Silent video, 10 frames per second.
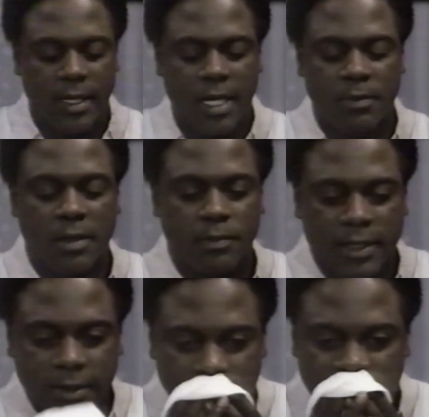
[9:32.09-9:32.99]
Count my
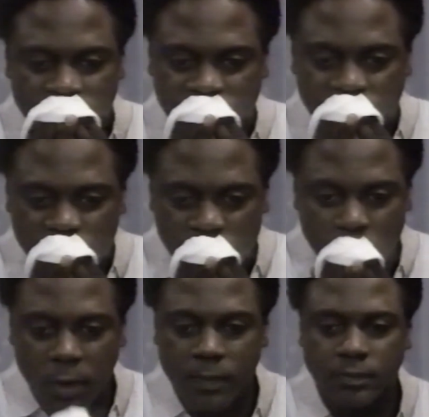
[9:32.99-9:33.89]
blessings
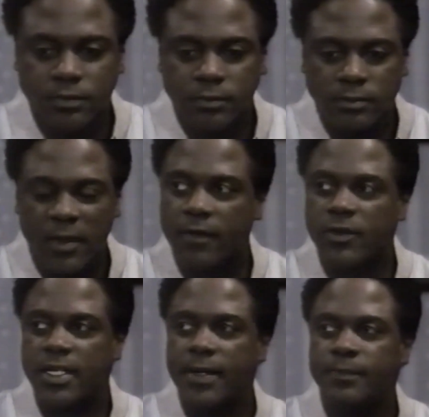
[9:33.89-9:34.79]

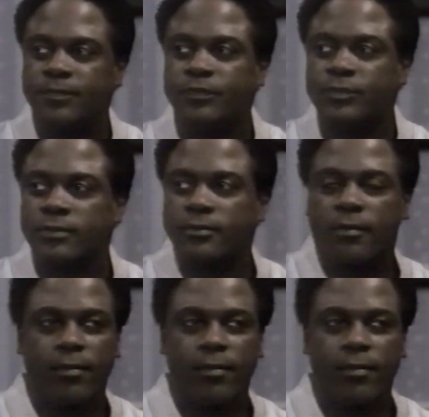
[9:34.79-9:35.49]
every day. The Deep